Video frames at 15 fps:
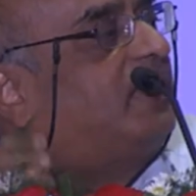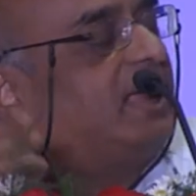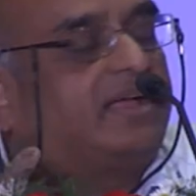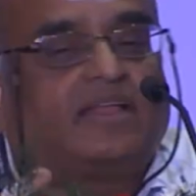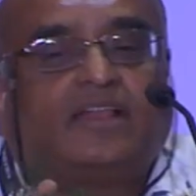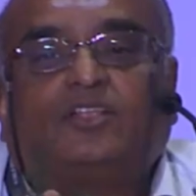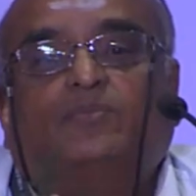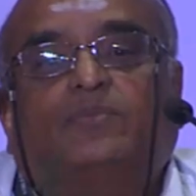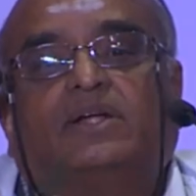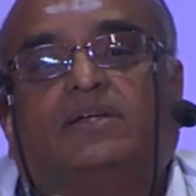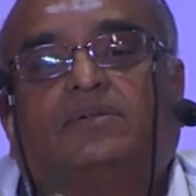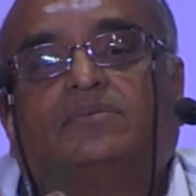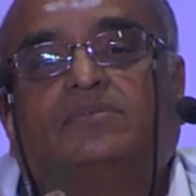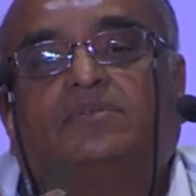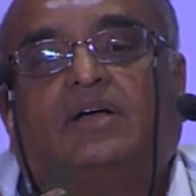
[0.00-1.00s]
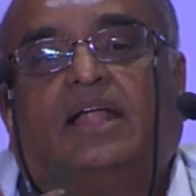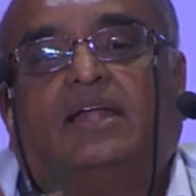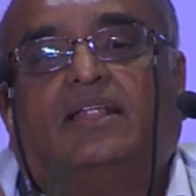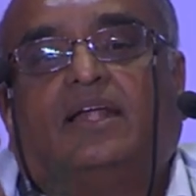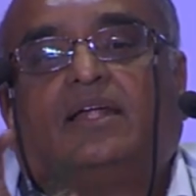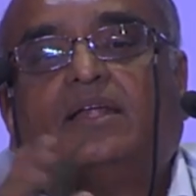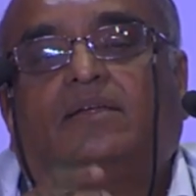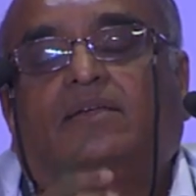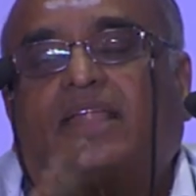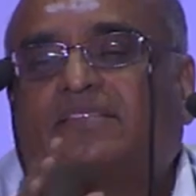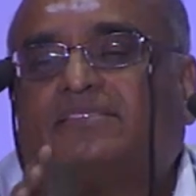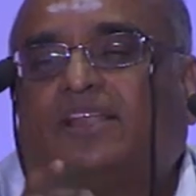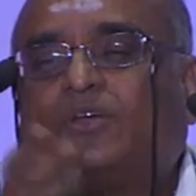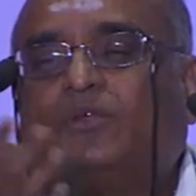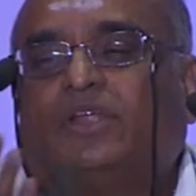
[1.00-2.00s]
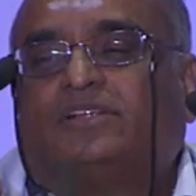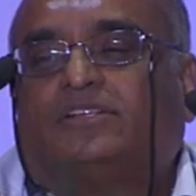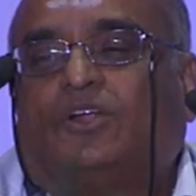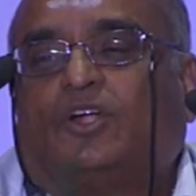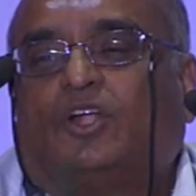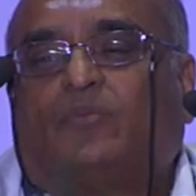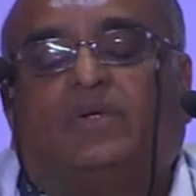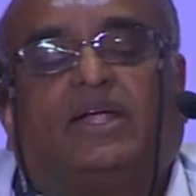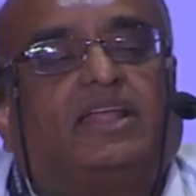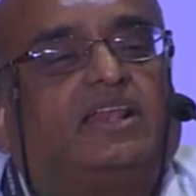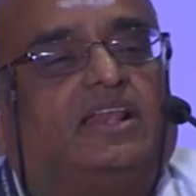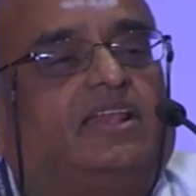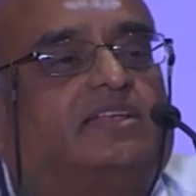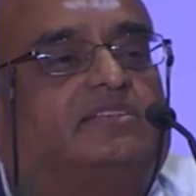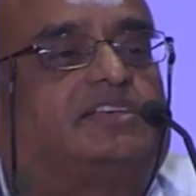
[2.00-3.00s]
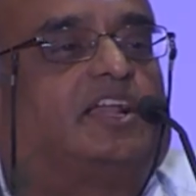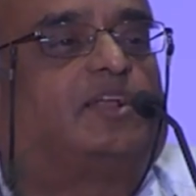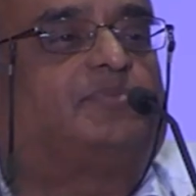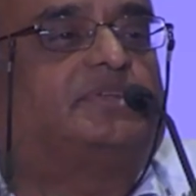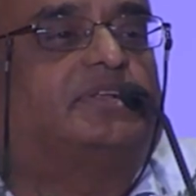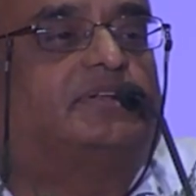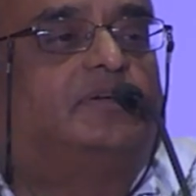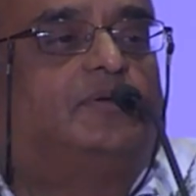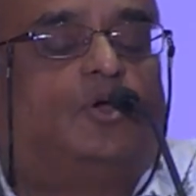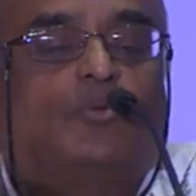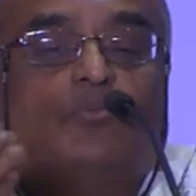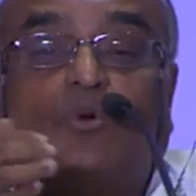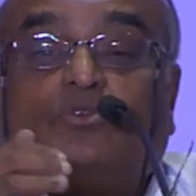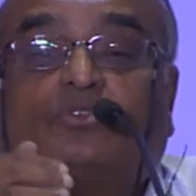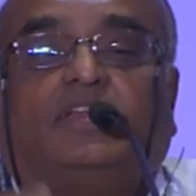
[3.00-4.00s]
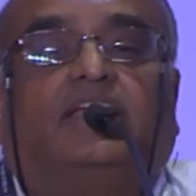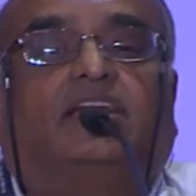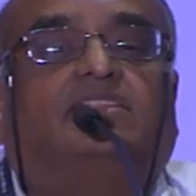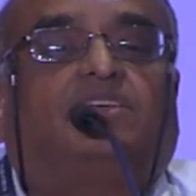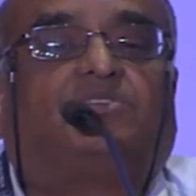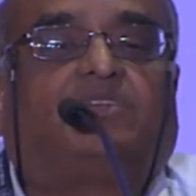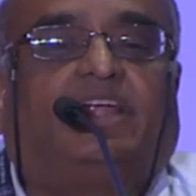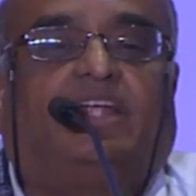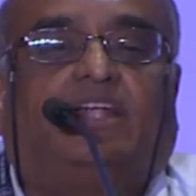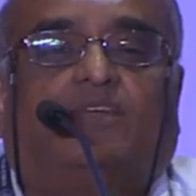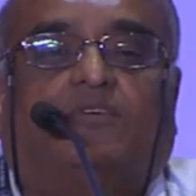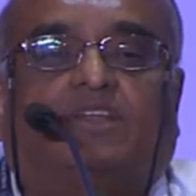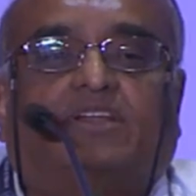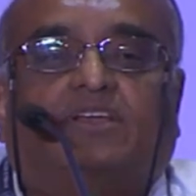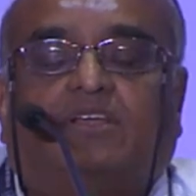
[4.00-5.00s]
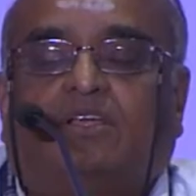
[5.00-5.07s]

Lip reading: encouragement. And that less regulation automatically, less corruption, mostly at the state level.